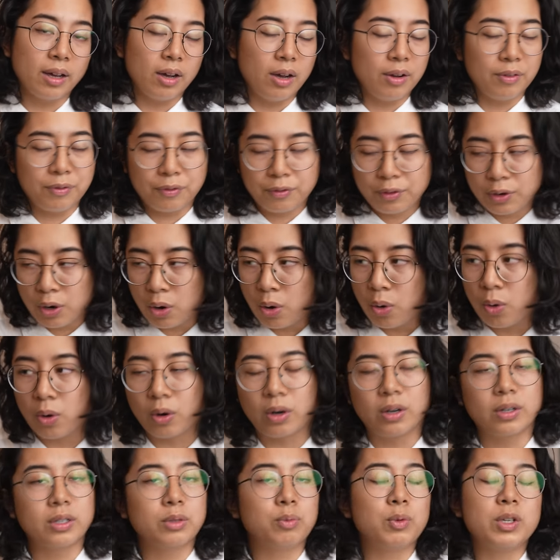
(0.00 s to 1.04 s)
Of
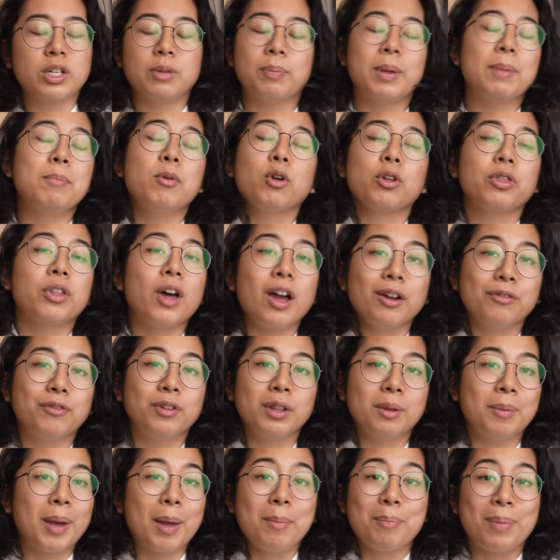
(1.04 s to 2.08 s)
course, we should be more
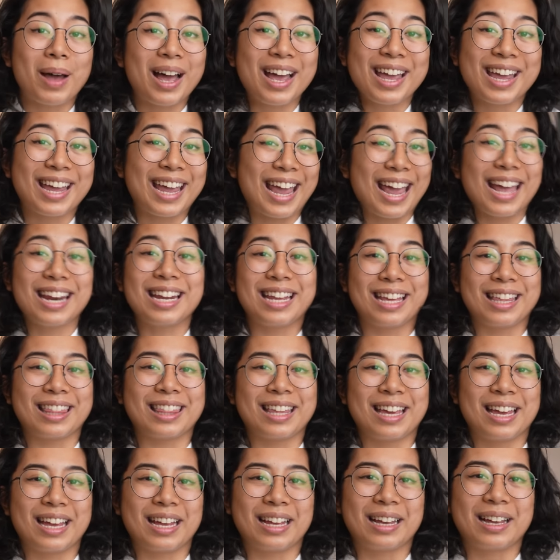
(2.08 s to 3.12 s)
thoughtful about buying
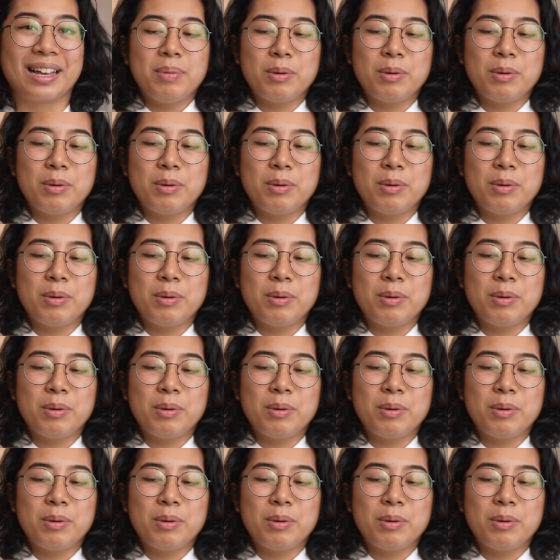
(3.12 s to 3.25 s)
anything.